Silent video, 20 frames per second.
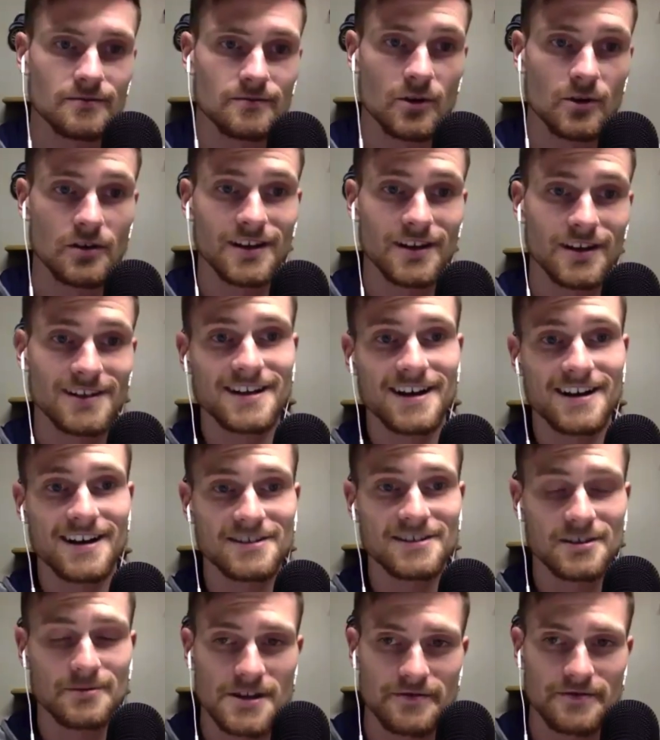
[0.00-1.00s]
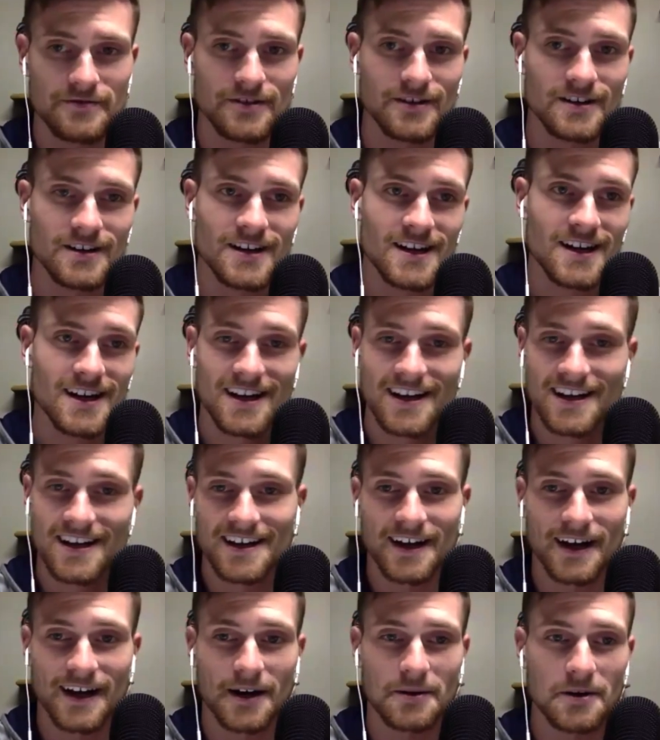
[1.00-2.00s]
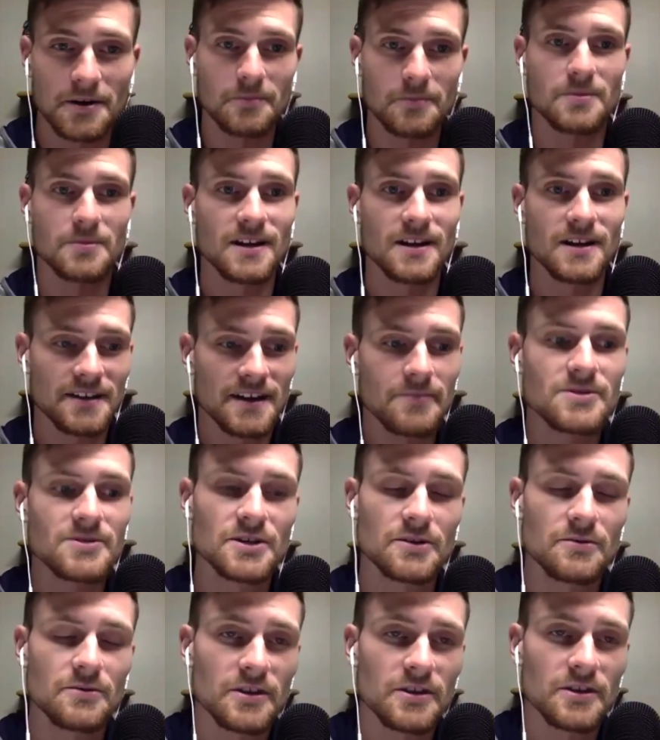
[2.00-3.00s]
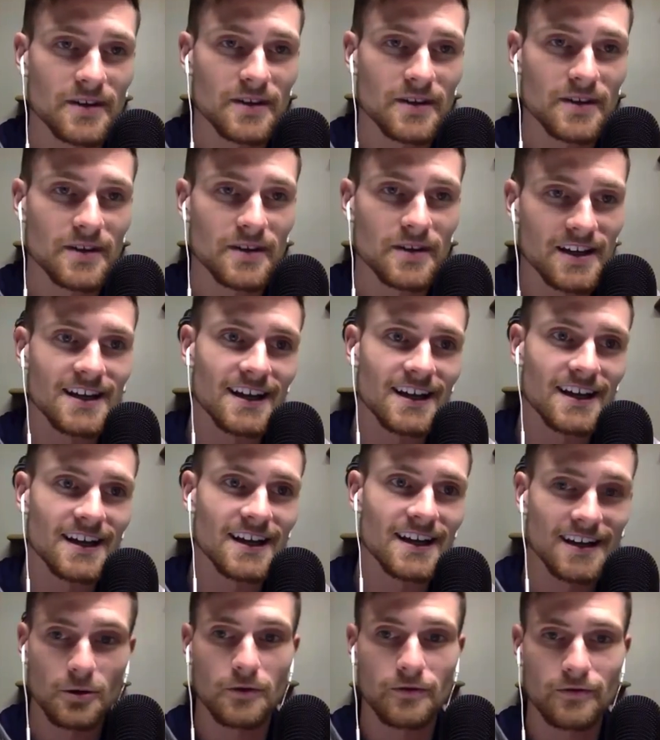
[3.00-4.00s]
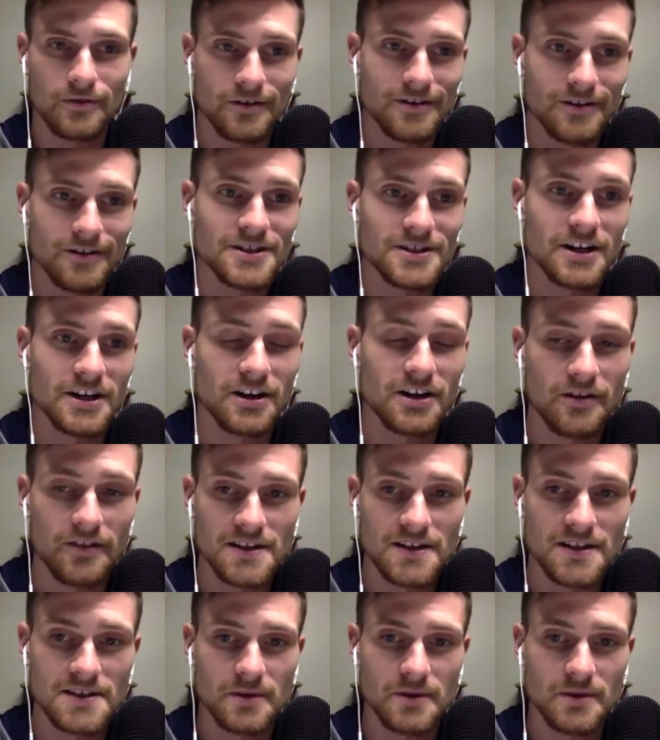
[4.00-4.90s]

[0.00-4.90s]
Well, thanks guys so much for, uh, you know, being on the episode with me and, and, and Cole for sharing all this.